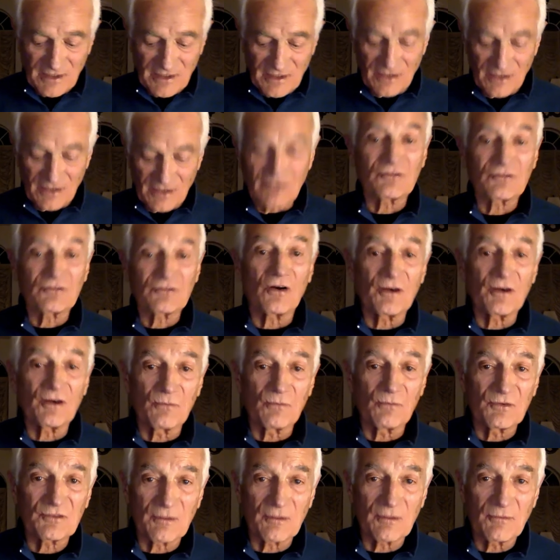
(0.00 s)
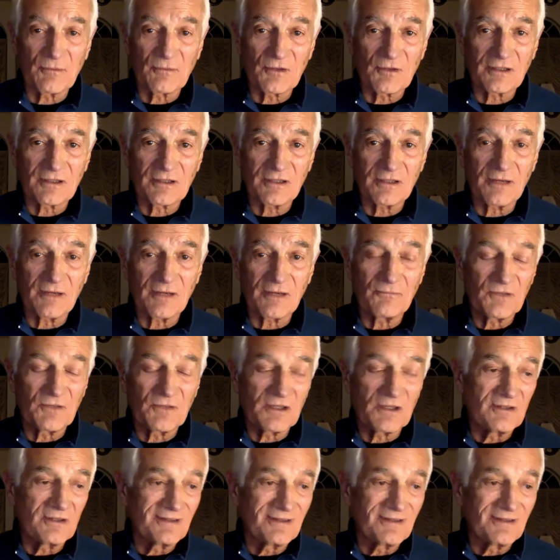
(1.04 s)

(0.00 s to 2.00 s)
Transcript: getting started with some of the, the,